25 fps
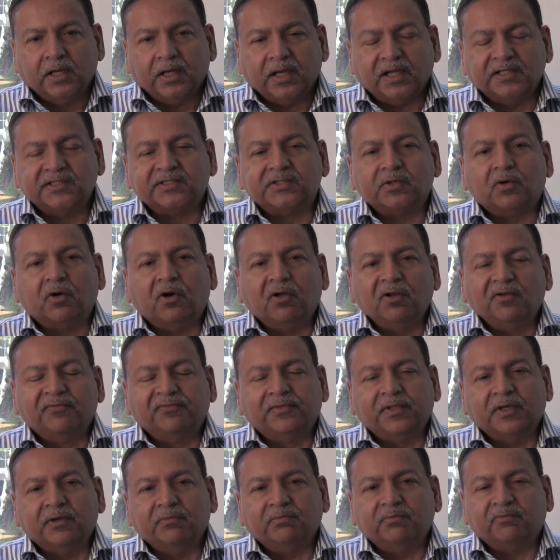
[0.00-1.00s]
And so all
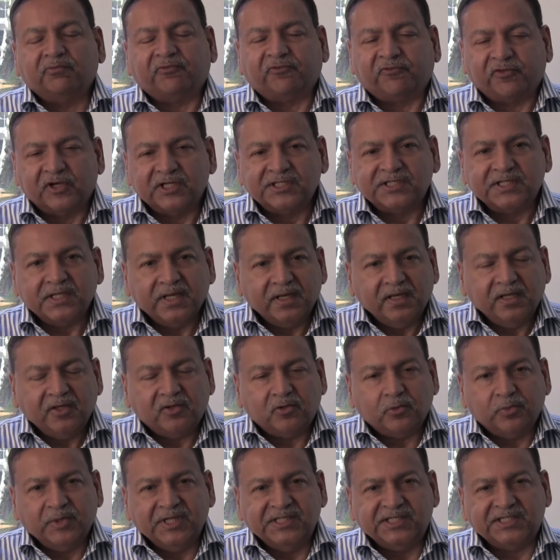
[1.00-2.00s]
of them firstly
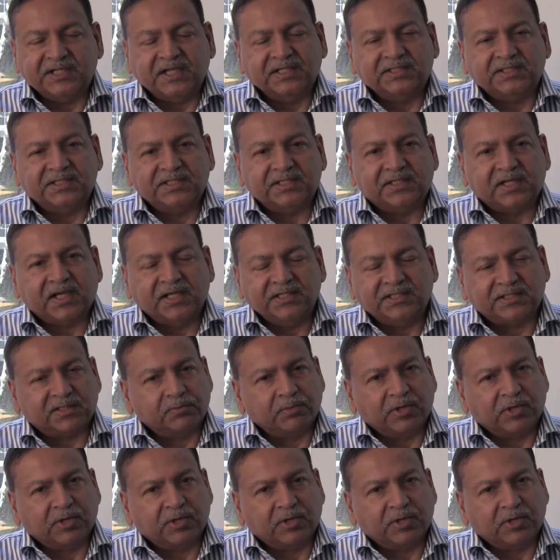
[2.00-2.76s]
need to be sensitized